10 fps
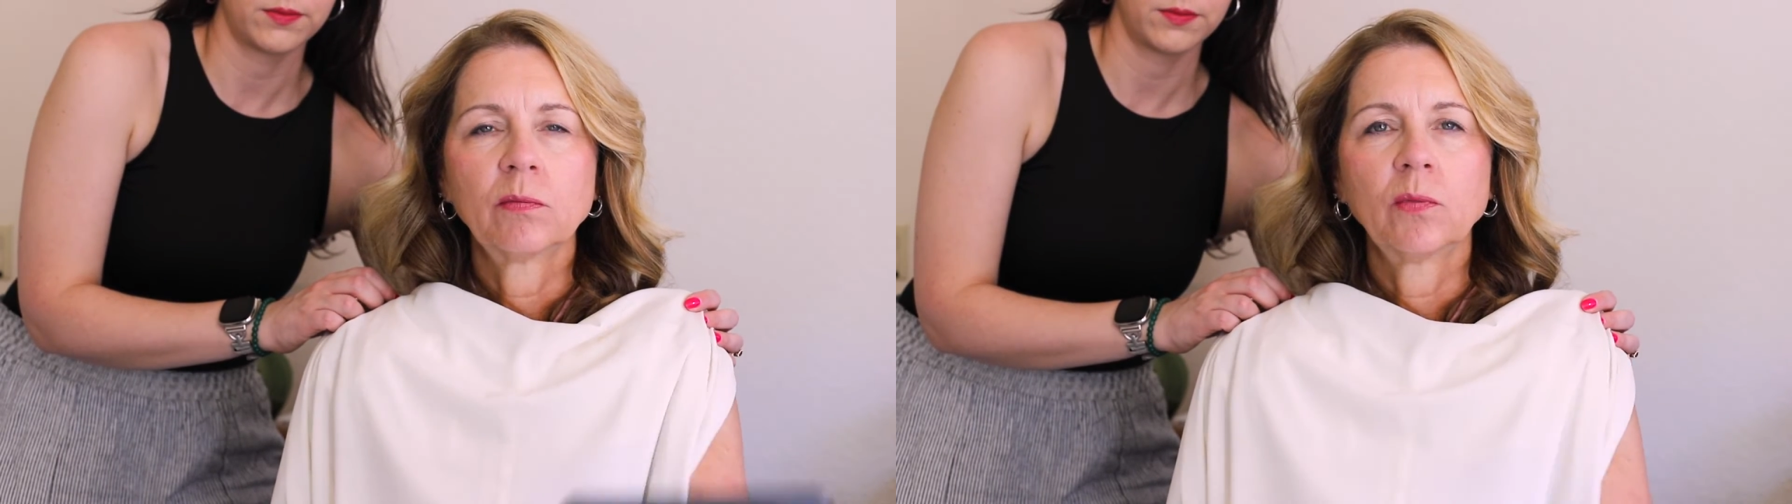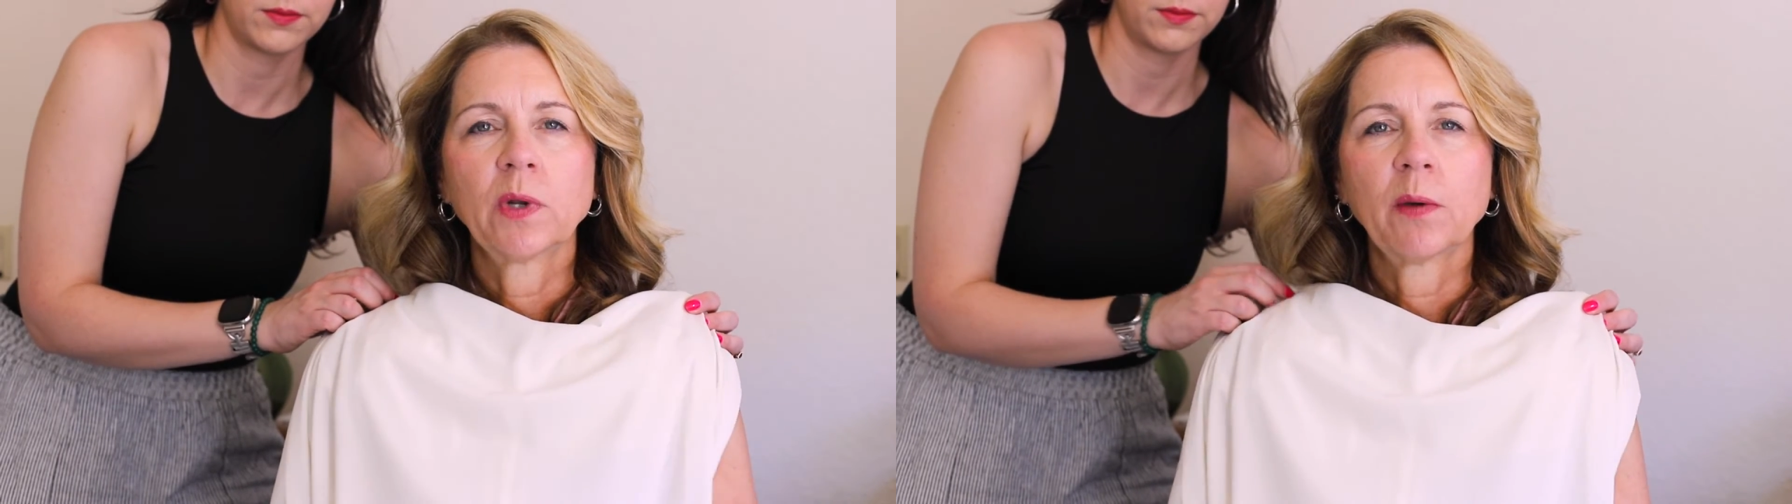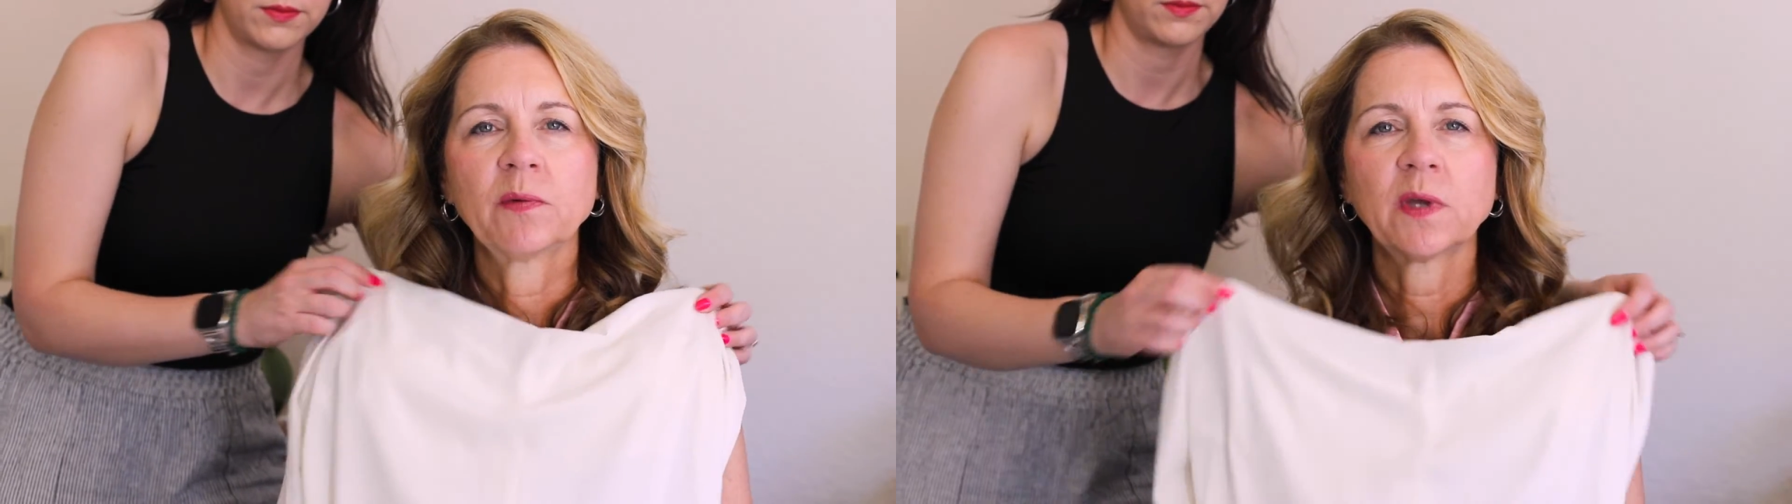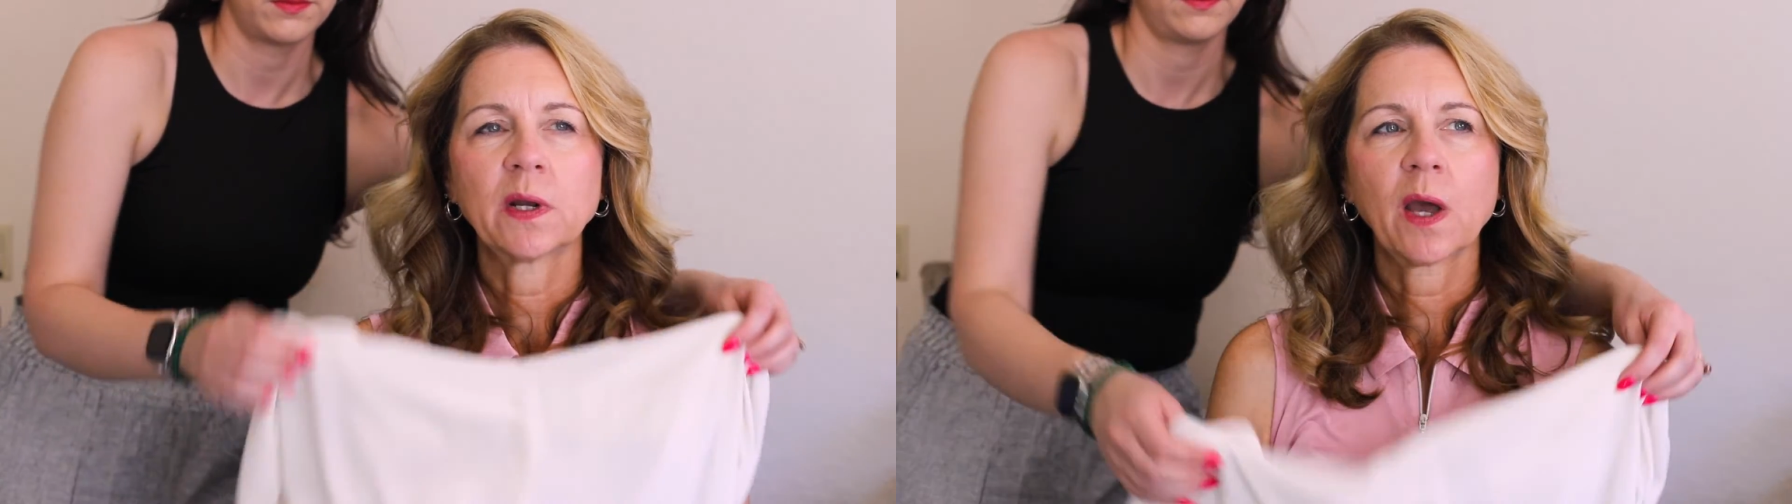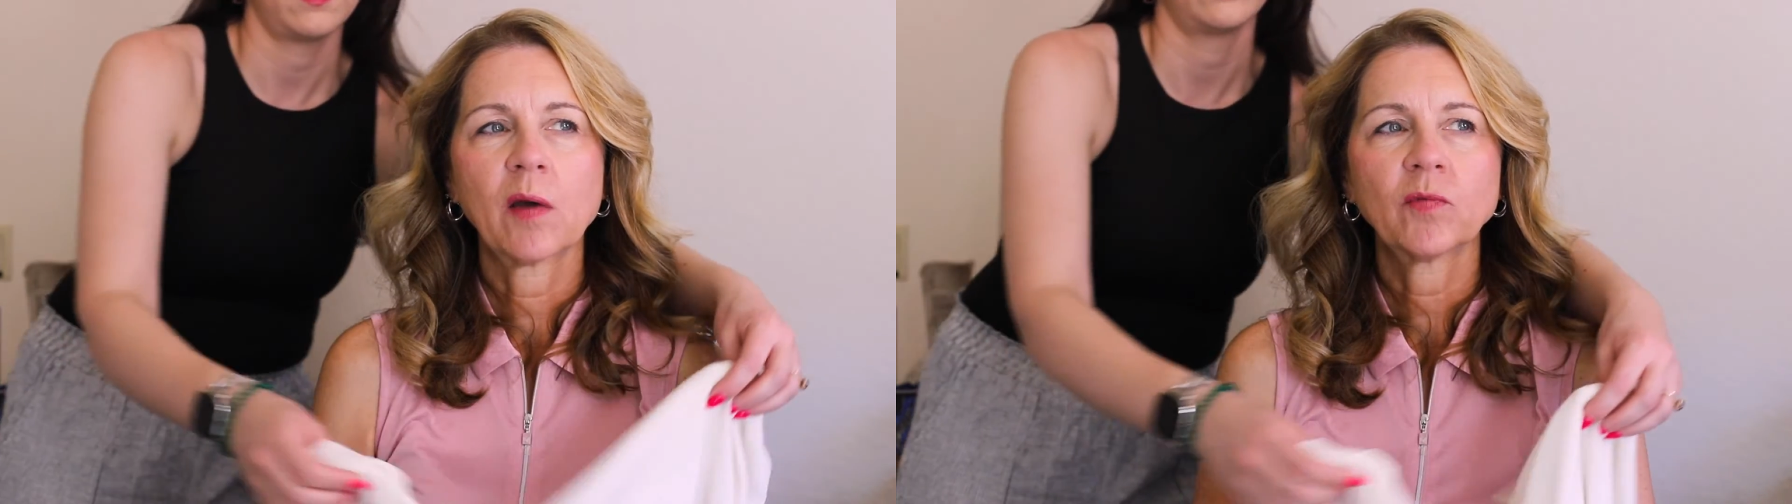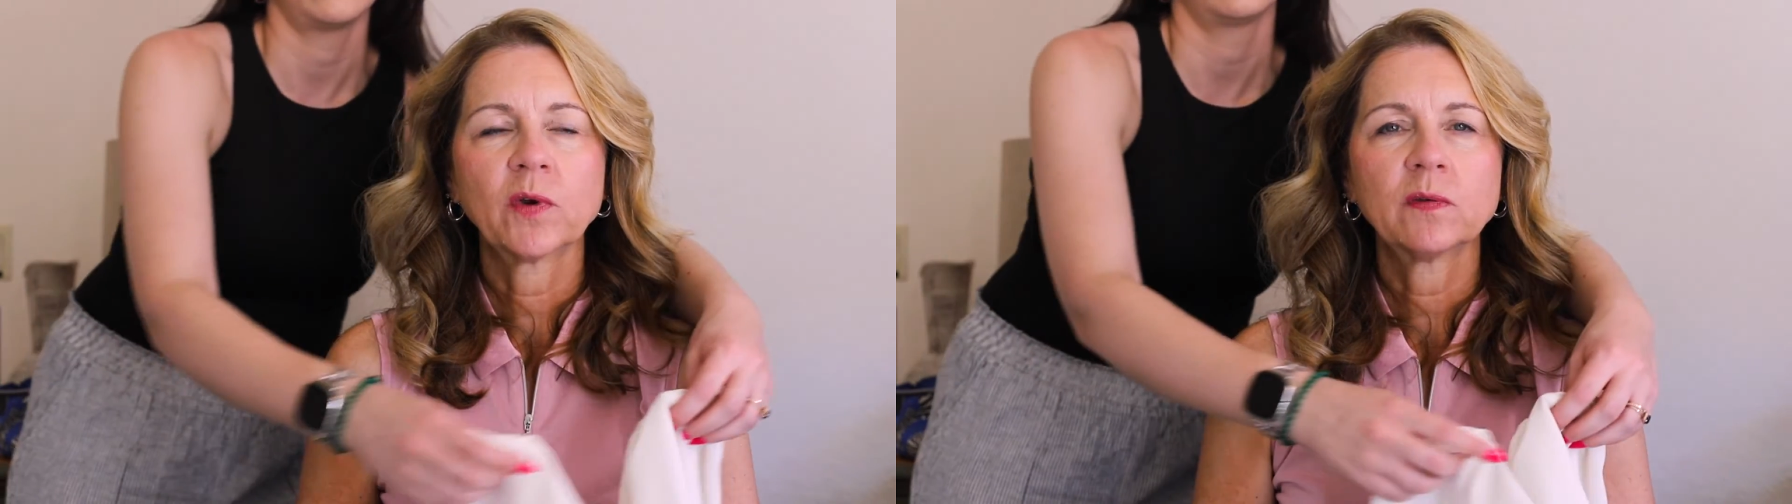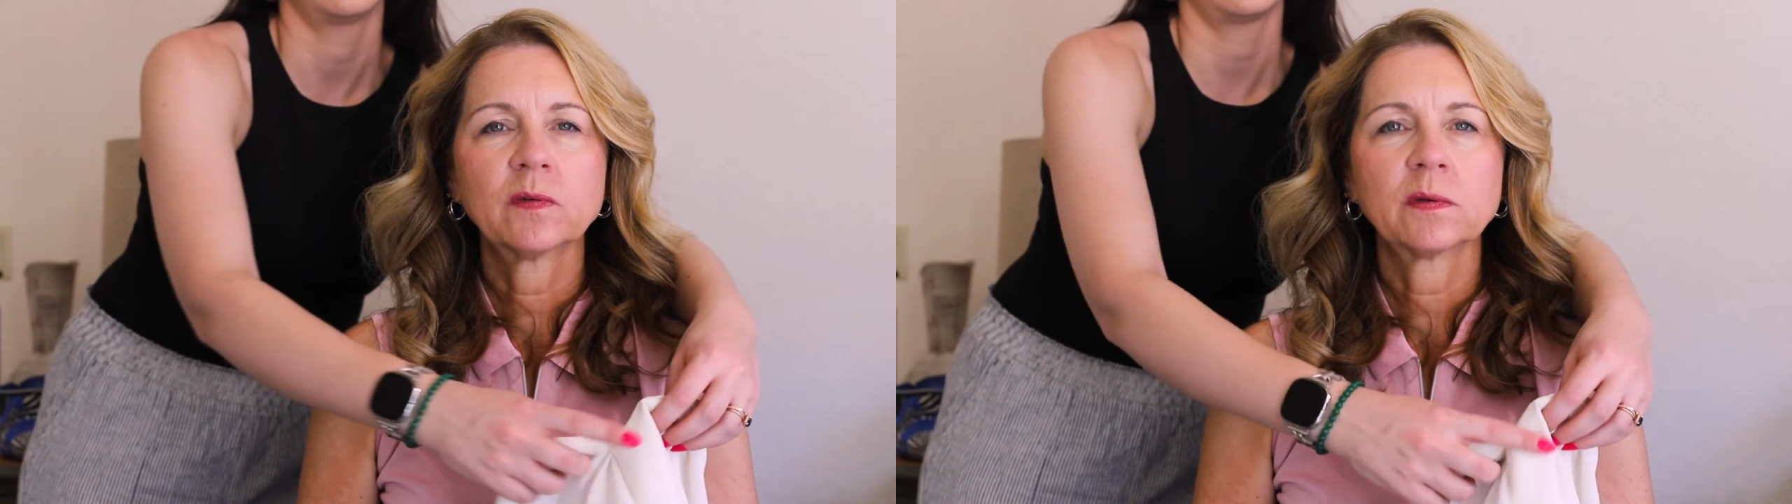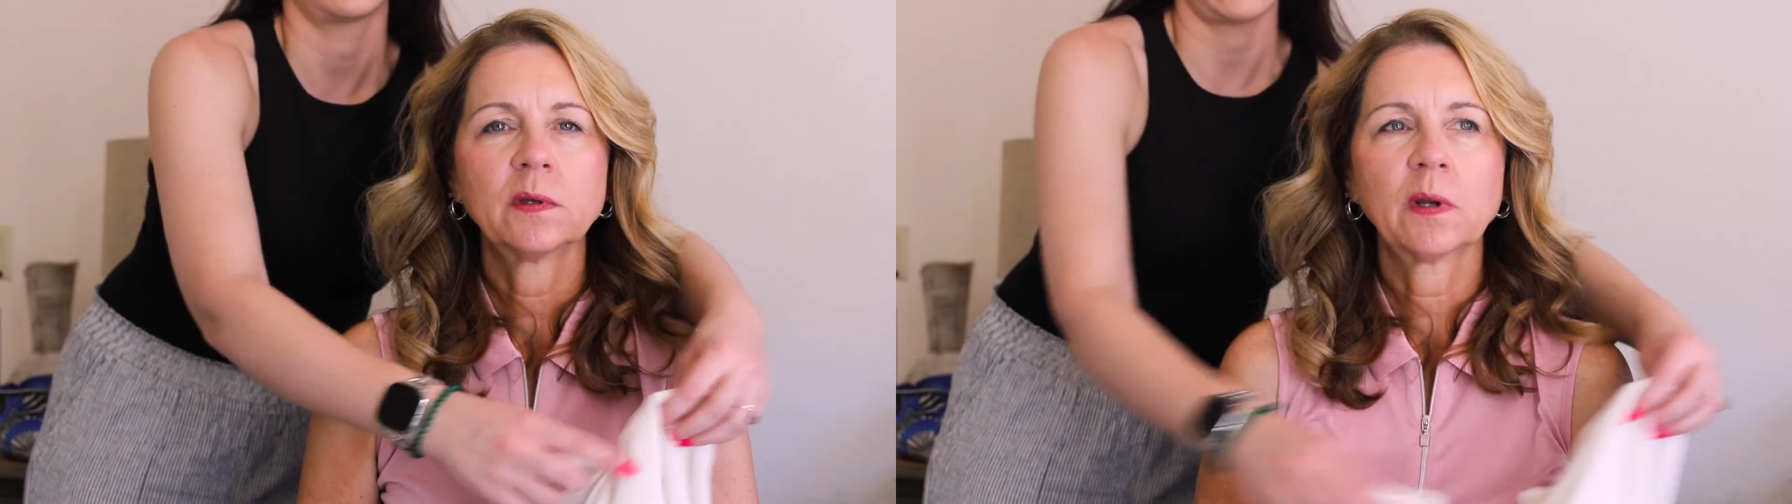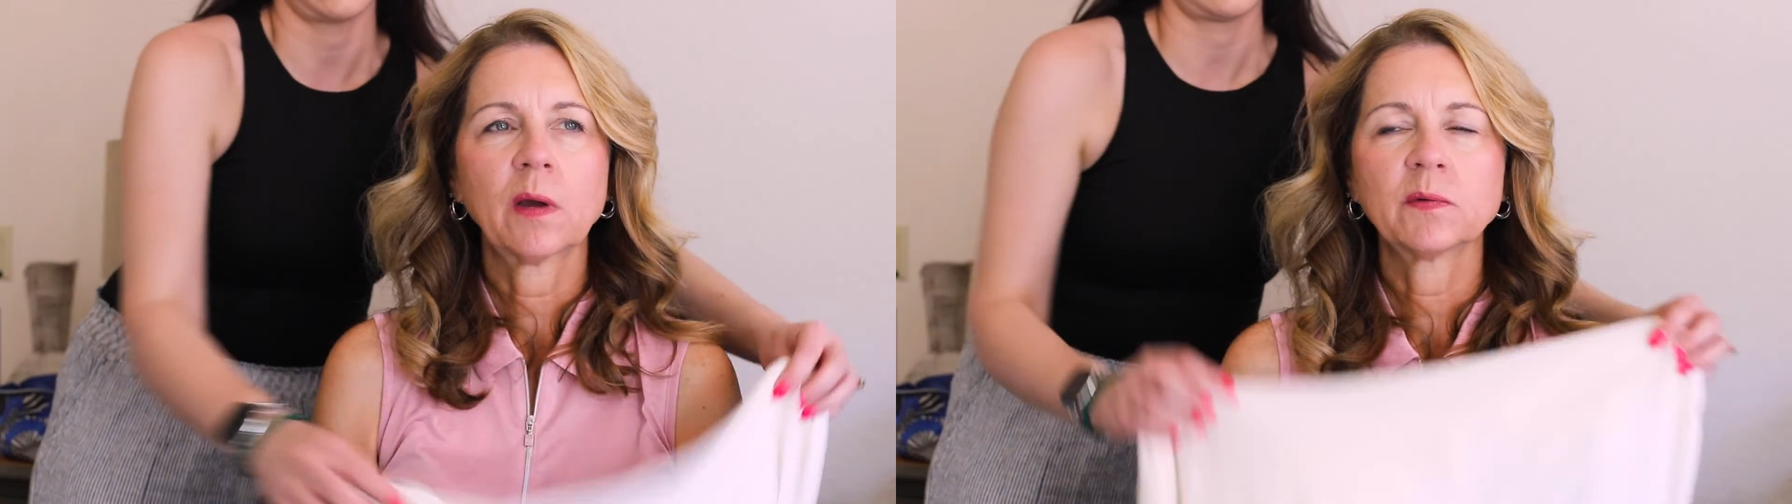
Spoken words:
when I was at a conference, and I